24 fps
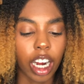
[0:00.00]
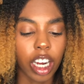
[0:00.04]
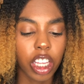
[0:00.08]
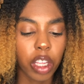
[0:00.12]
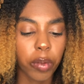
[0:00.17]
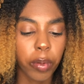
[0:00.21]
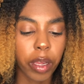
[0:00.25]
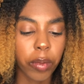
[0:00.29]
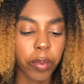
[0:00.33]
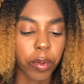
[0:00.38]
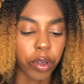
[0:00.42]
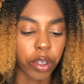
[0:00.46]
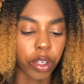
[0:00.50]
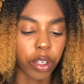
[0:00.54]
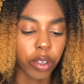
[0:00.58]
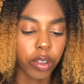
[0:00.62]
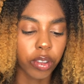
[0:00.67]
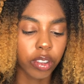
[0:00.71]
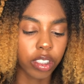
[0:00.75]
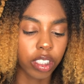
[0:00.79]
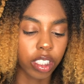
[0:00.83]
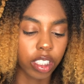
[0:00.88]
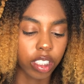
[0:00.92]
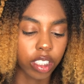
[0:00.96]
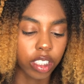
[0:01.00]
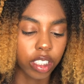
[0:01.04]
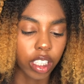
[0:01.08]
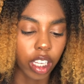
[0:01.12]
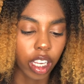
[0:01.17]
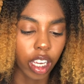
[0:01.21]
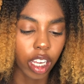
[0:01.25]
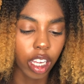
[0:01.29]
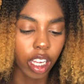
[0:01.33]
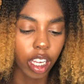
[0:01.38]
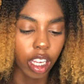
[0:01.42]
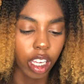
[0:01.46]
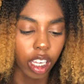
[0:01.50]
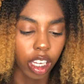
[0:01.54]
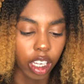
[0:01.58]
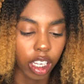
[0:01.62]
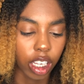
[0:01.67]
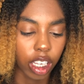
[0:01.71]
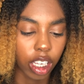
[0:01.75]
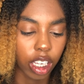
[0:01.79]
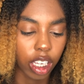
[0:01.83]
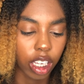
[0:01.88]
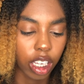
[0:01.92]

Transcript: other people use this thing.